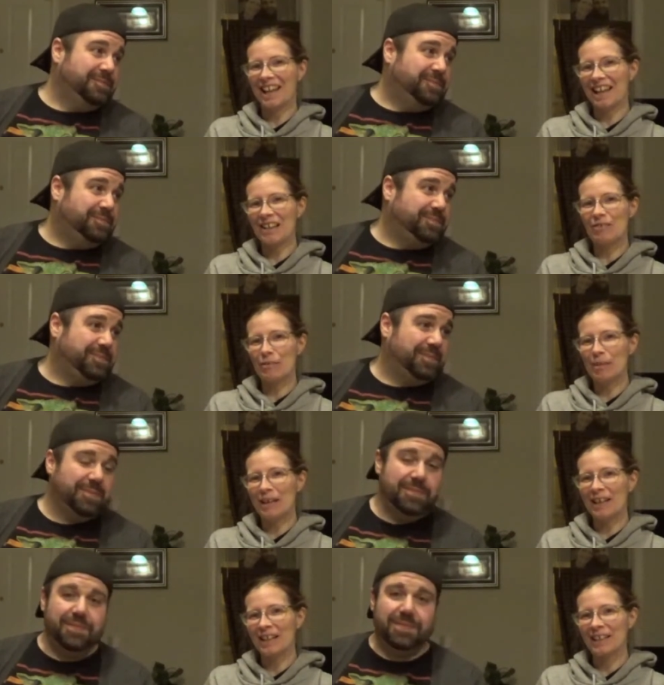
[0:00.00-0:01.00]
Speaker 1: hey
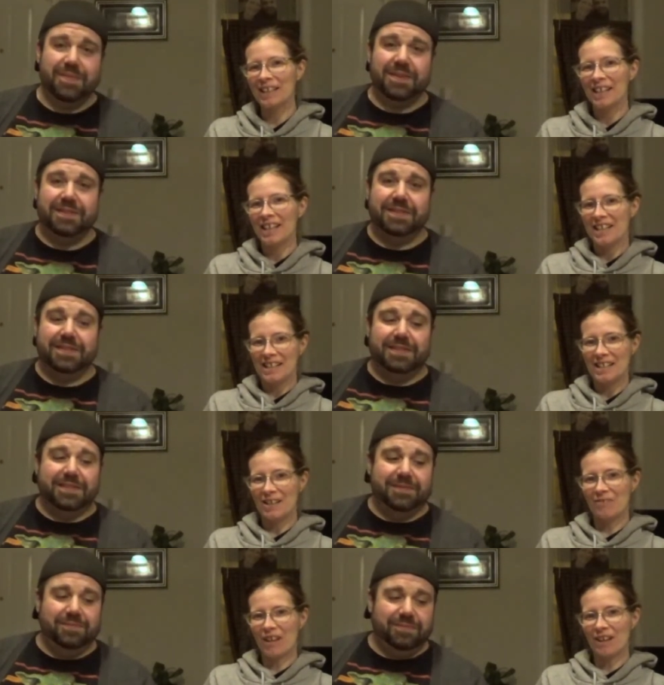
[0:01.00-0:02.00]
everybody. So I've
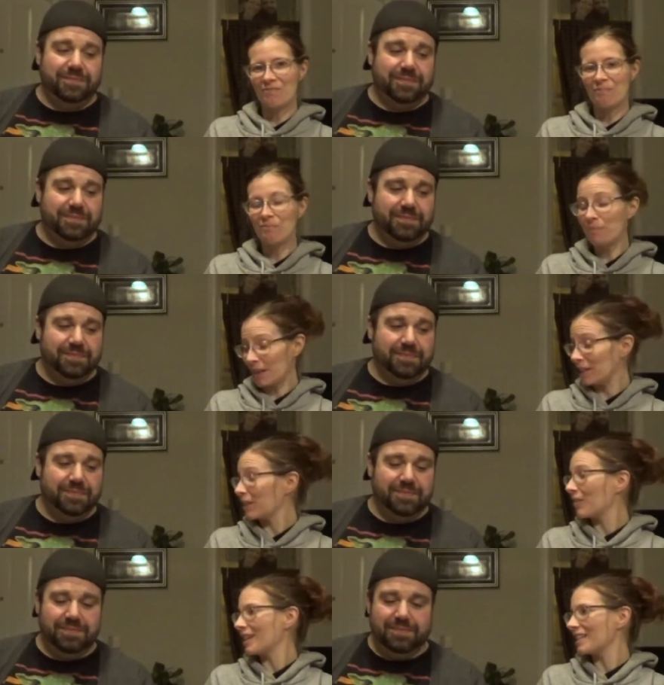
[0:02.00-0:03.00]
got a bunch of
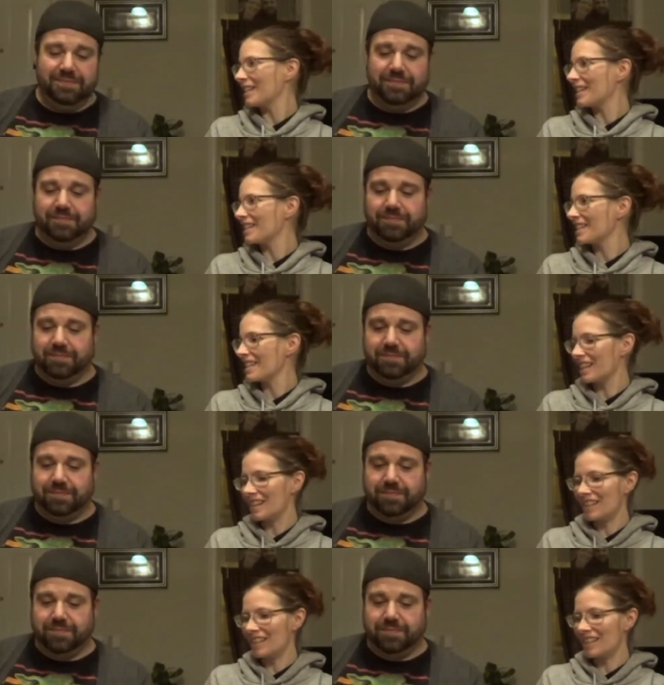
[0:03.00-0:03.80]
questions, like you